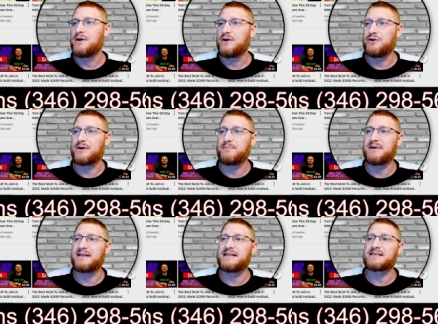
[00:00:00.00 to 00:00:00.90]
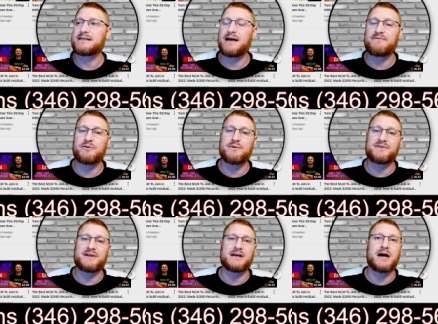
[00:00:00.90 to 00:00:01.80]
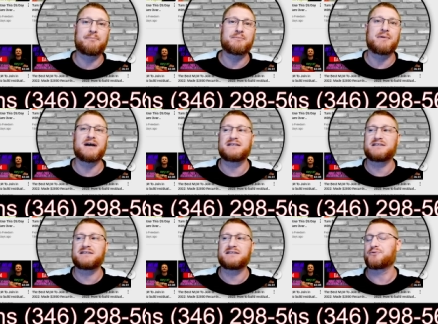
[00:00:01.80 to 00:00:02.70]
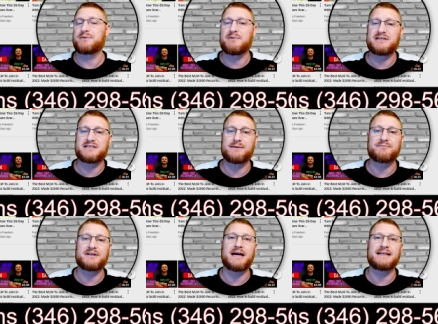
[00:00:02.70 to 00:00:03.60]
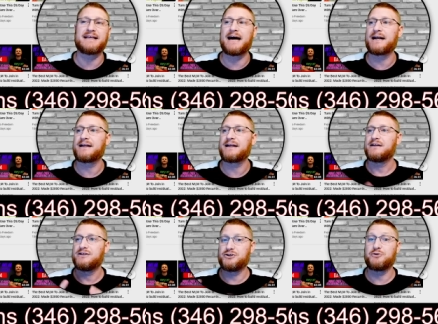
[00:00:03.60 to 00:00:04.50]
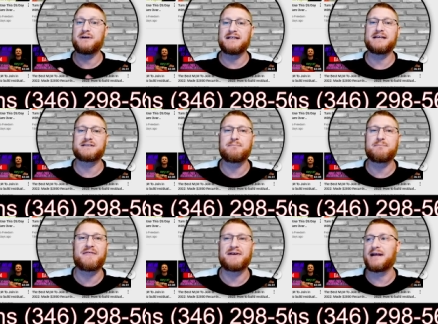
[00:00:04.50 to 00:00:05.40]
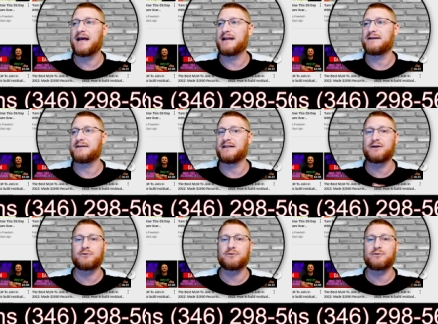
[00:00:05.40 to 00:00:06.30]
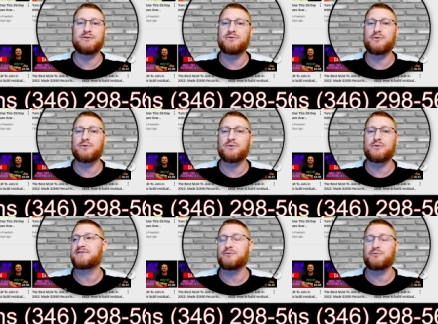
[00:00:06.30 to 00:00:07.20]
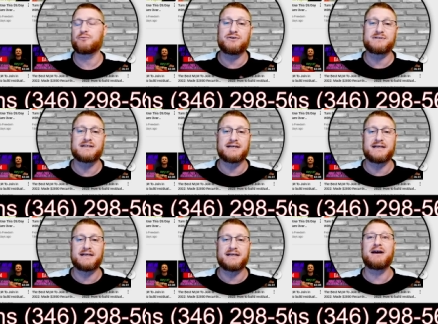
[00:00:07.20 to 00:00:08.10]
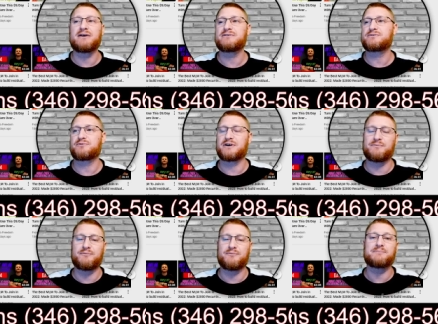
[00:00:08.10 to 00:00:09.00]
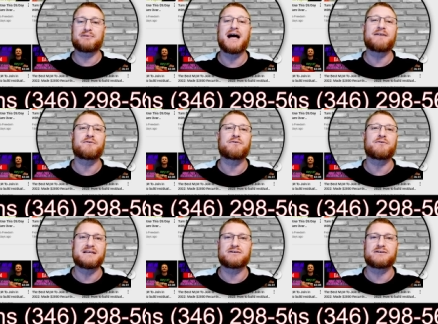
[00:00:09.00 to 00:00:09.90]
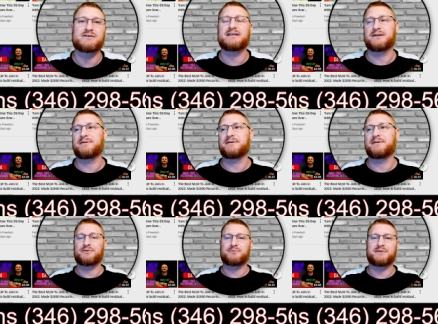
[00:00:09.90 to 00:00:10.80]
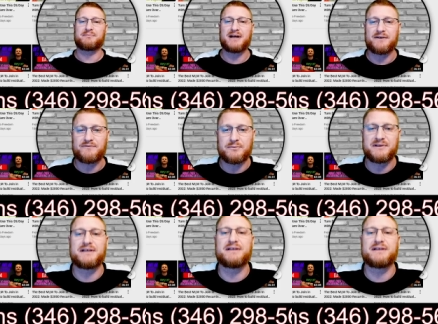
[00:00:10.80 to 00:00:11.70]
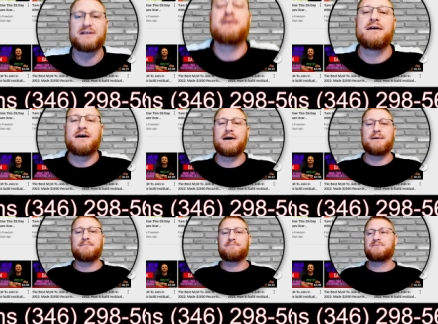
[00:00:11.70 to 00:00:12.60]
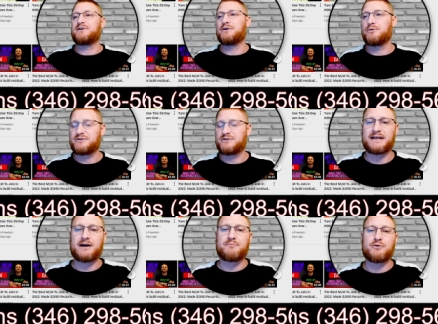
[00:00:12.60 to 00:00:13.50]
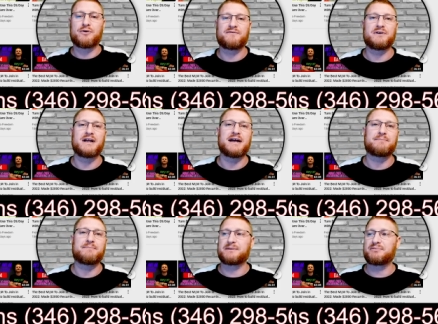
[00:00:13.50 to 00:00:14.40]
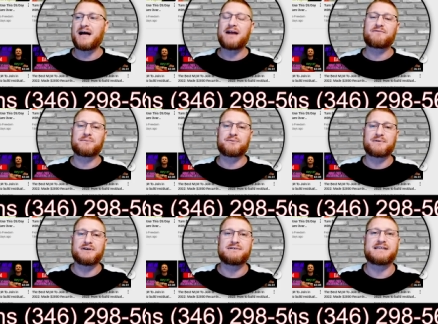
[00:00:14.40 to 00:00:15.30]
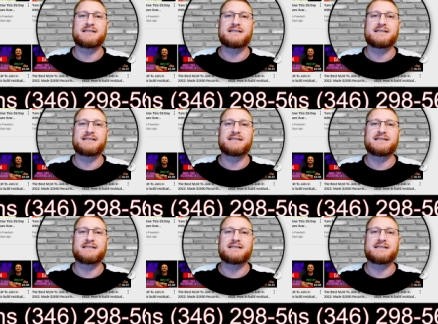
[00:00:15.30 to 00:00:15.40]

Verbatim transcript: you can be at this level within a couple months, 2-3 months, something like that, doing this method. And literally you don't have to, we're using emails. What the platform is, I'll tell you a little bit about what the platform, and then you can go check it out more if you'd like. But the platform that we're using is